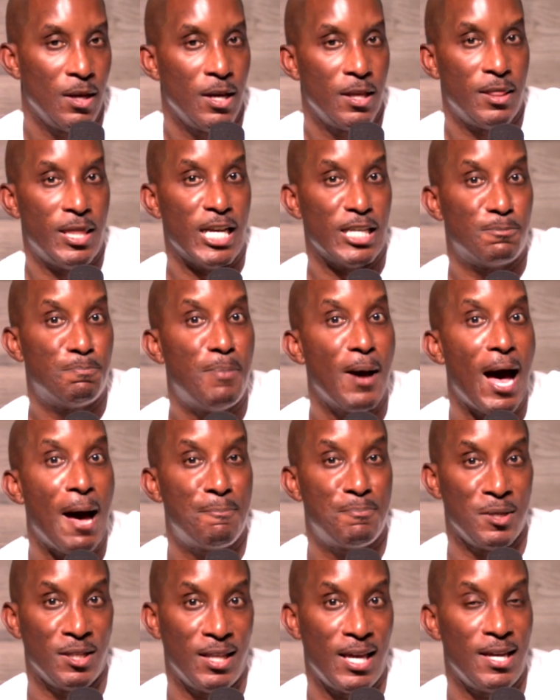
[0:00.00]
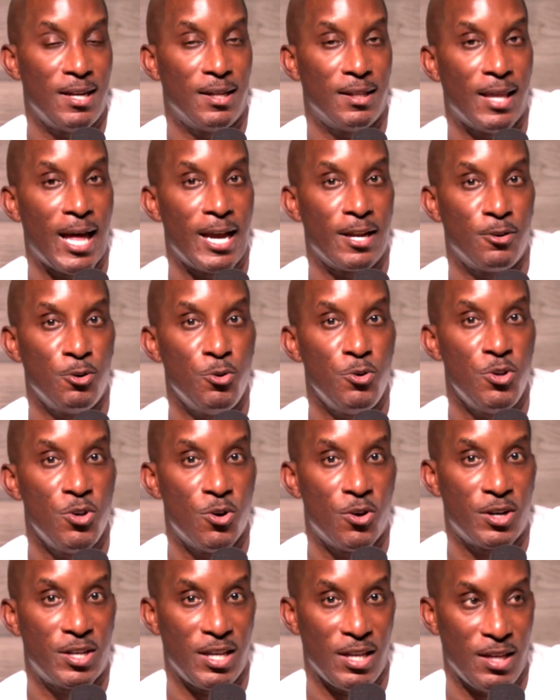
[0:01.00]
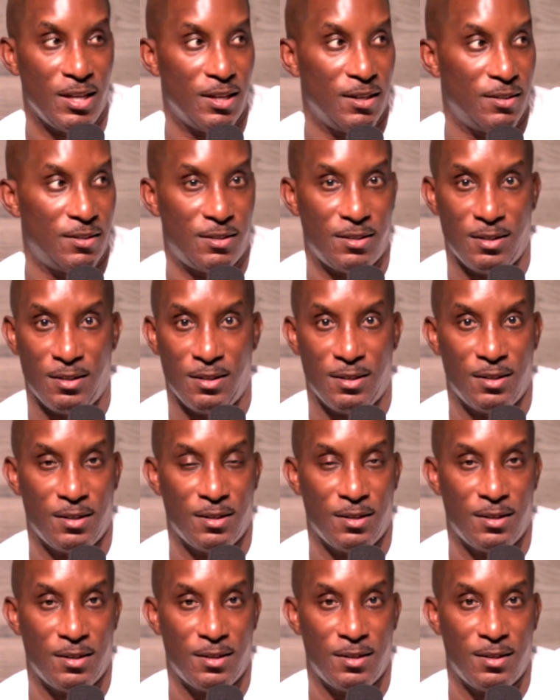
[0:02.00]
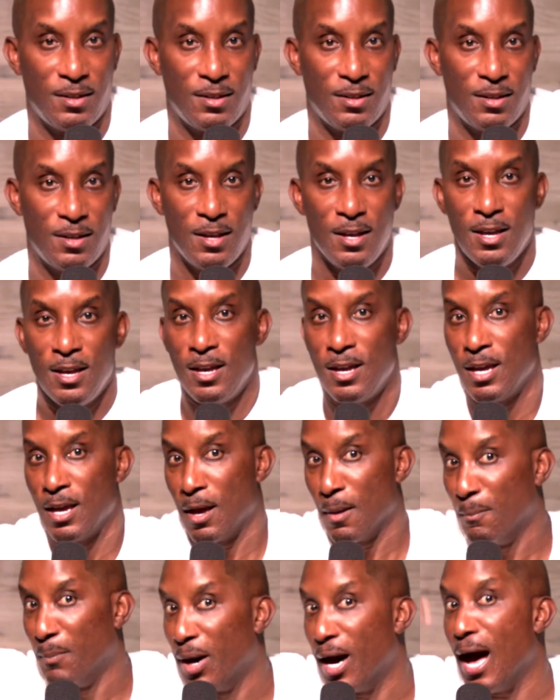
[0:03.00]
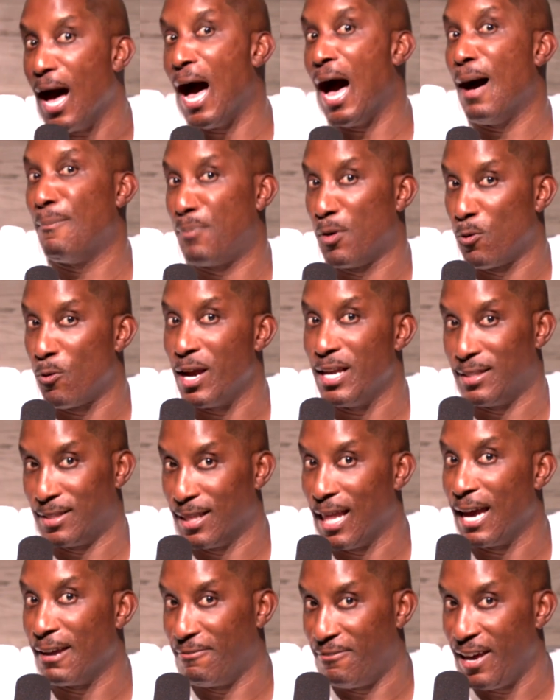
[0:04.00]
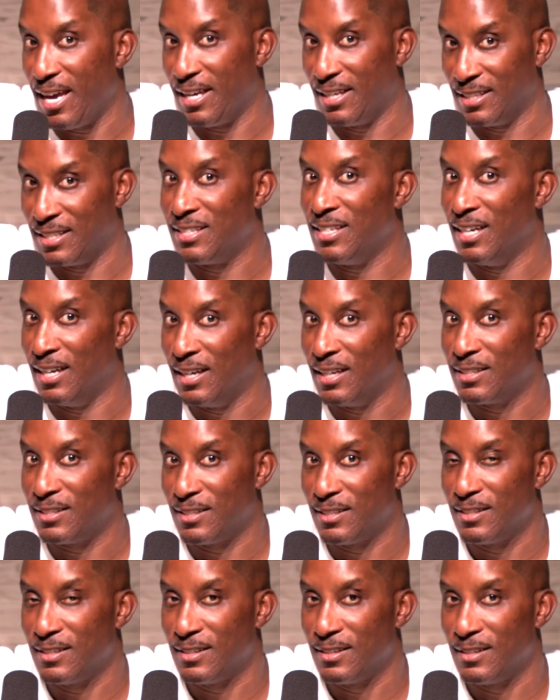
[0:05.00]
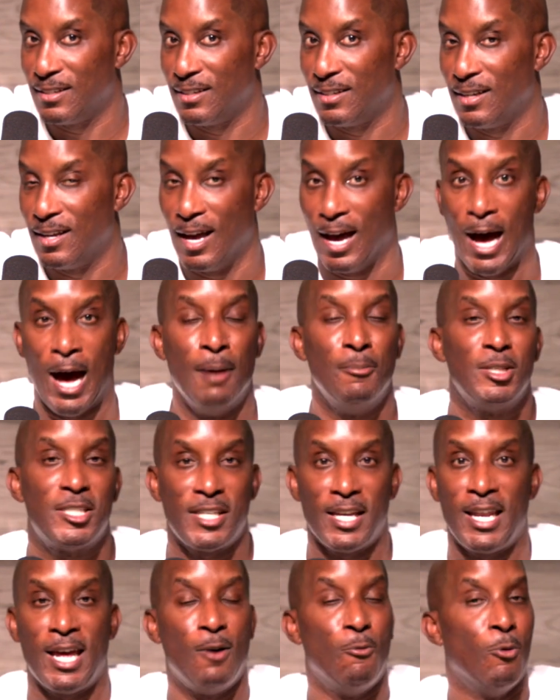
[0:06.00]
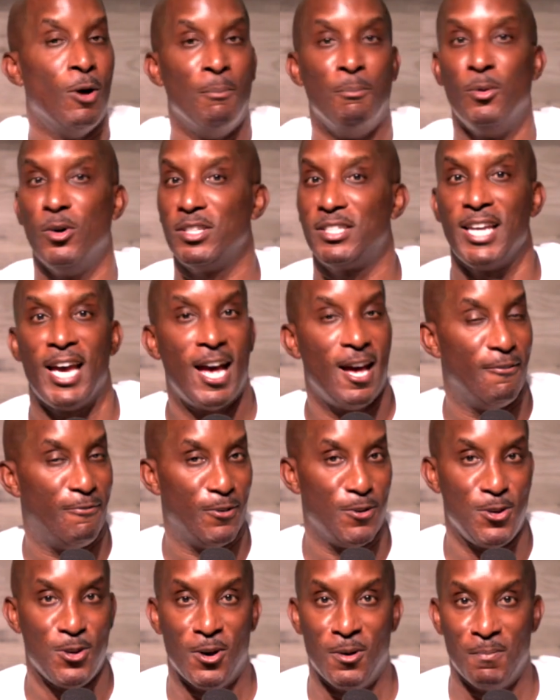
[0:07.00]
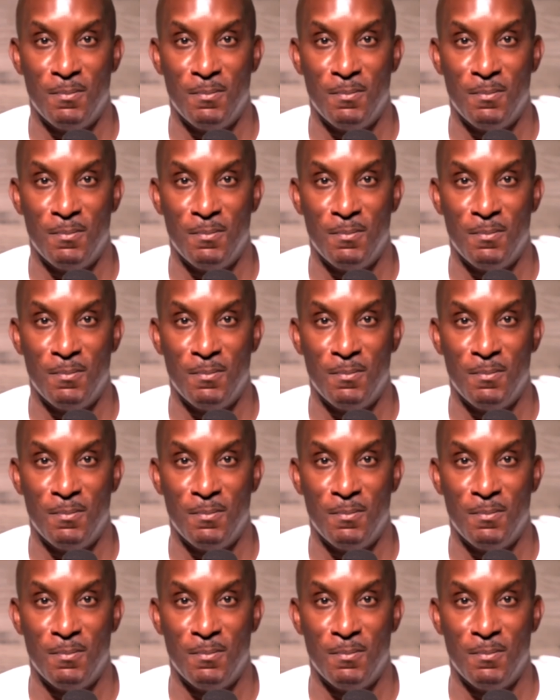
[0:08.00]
that's populated like New York is, but operates like Vegas does. I'm gonna say that one more time for your